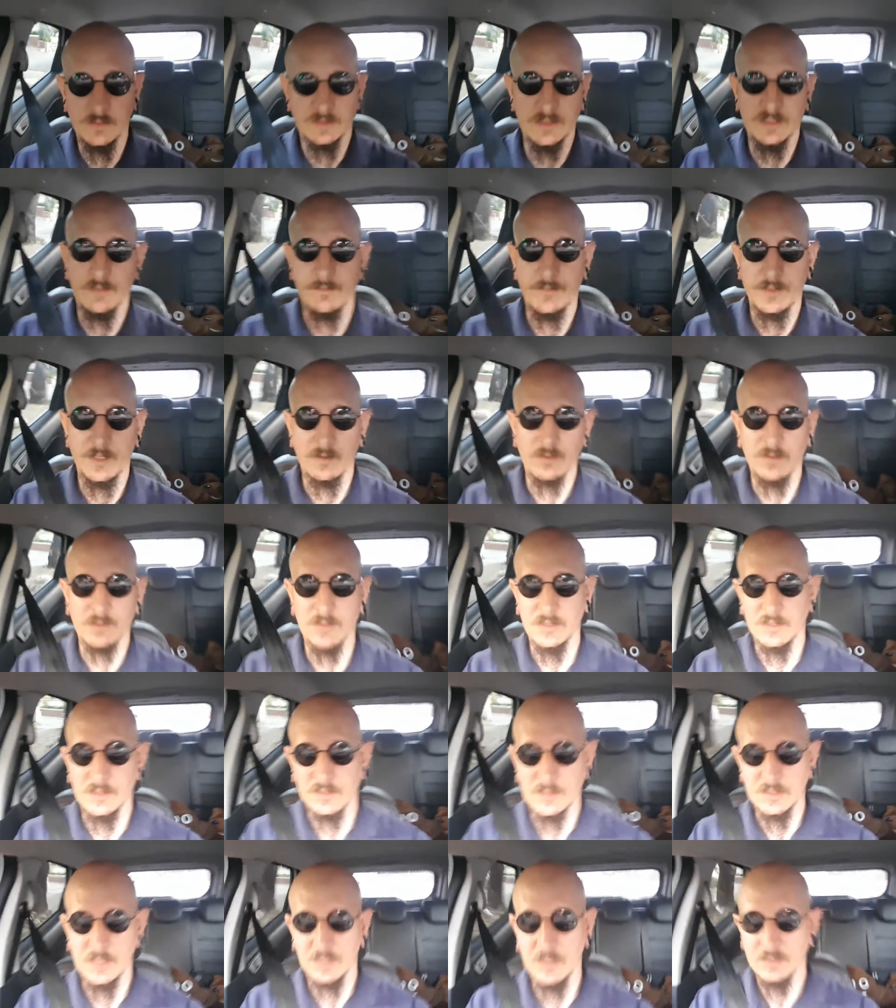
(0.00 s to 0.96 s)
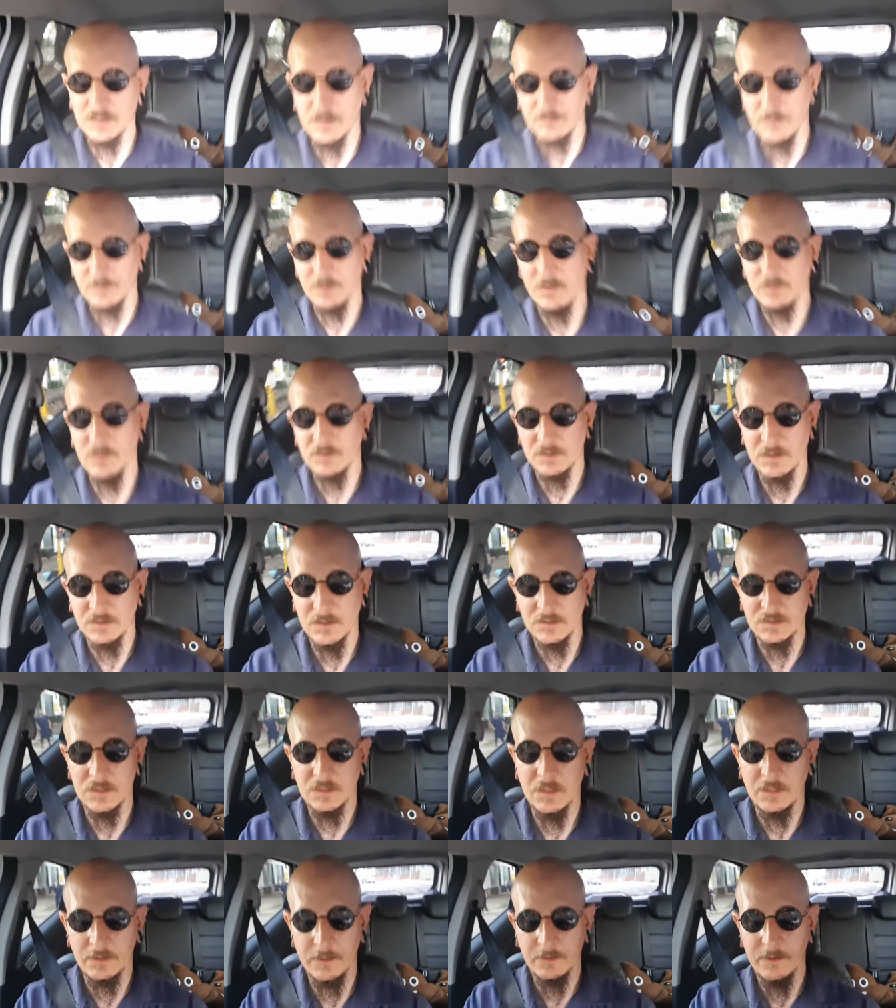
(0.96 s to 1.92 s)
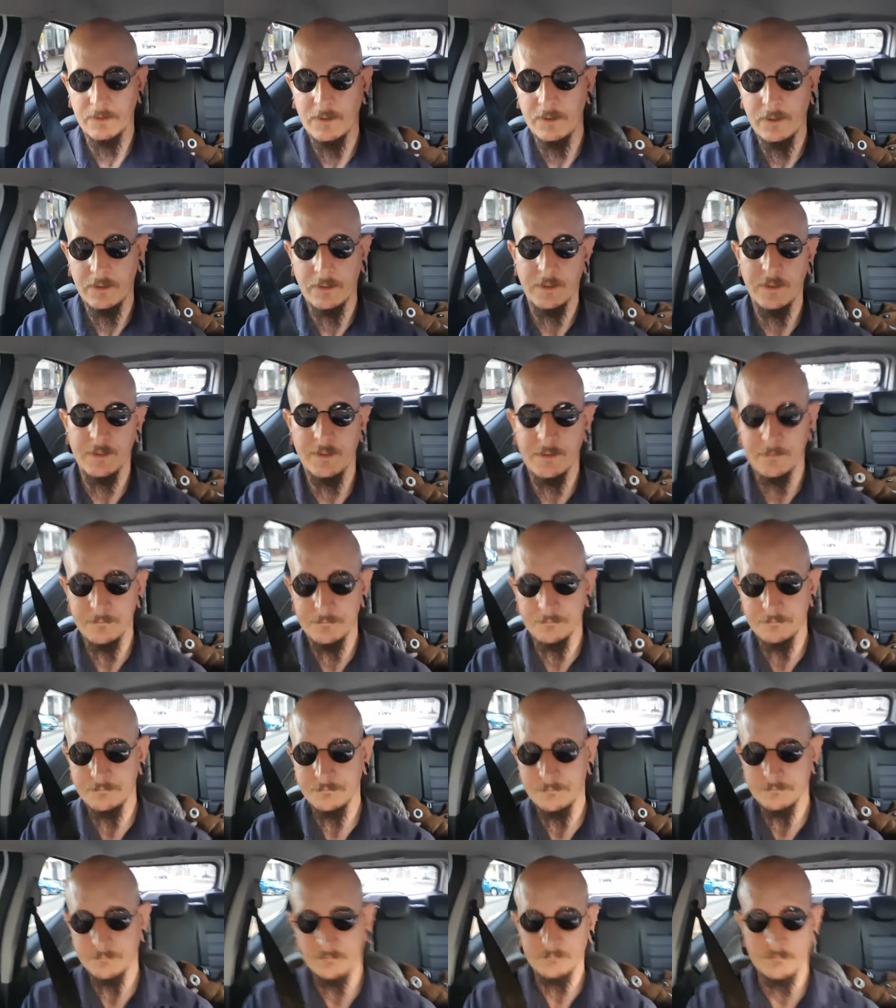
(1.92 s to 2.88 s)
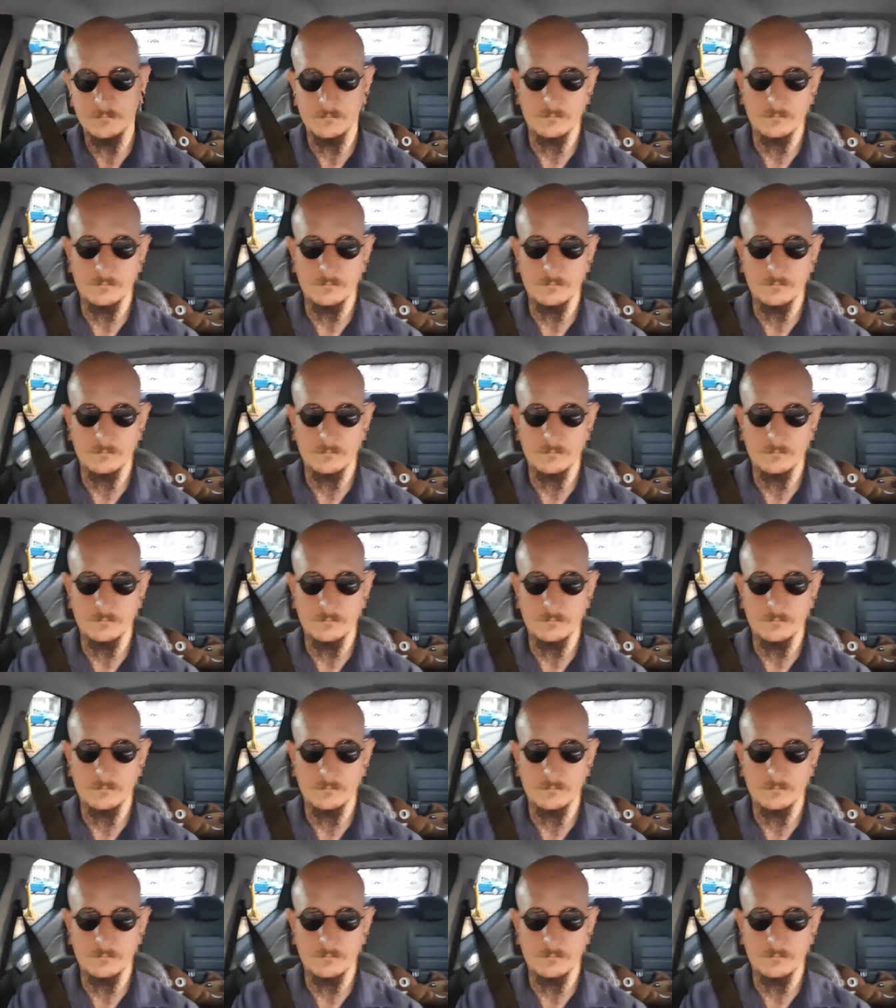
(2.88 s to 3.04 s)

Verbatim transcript: something I was going to say, something I was going to say. Um,